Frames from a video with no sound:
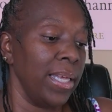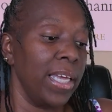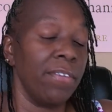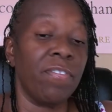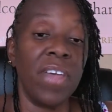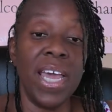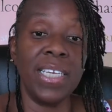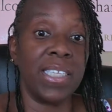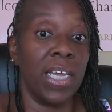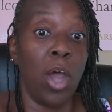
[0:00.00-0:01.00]
give
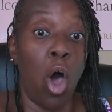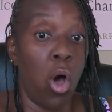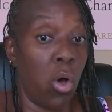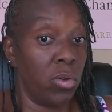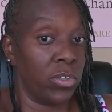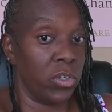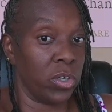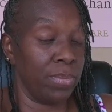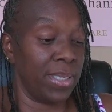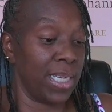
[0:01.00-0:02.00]
thanks in all
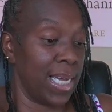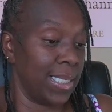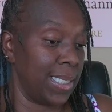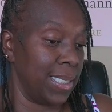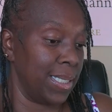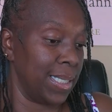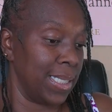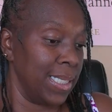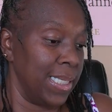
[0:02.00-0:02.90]
circumstances,